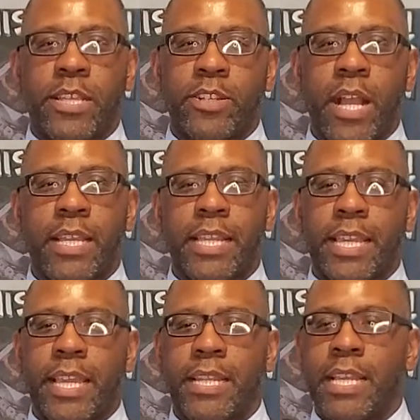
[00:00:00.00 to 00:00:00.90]
You're not going to
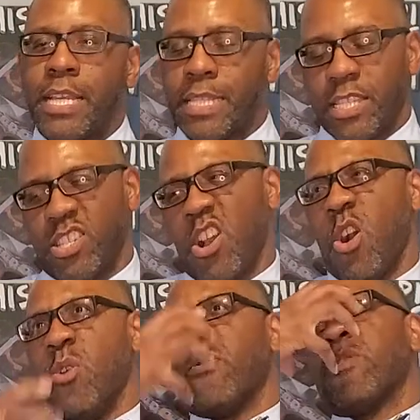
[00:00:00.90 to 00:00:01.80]
get this
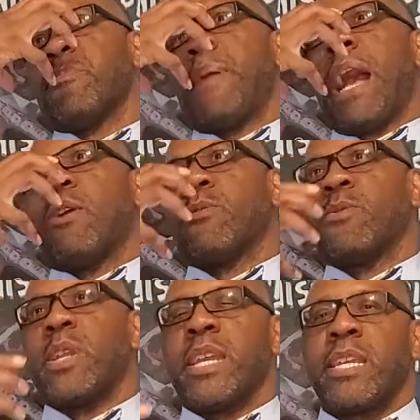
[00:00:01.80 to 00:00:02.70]

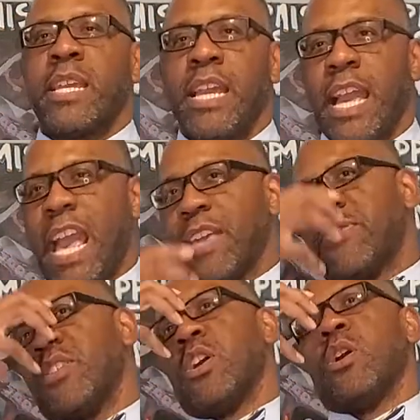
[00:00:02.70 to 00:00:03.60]
overpowering
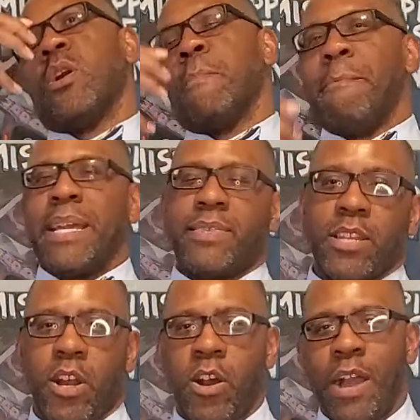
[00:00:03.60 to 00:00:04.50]
ethanol,
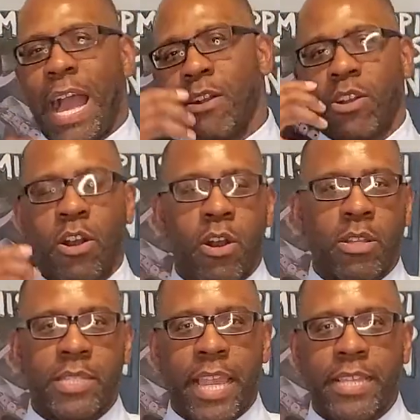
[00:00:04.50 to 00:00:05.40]
methanol,
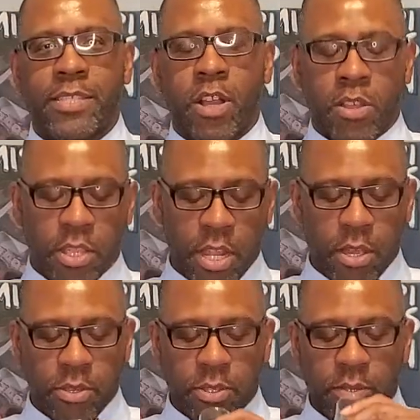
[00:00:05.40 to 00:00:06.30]
alcohol taste on the
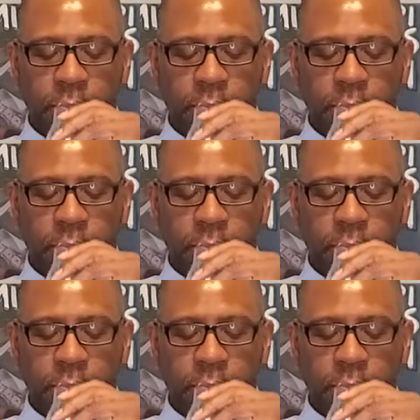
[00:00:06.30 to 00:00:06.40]
nose.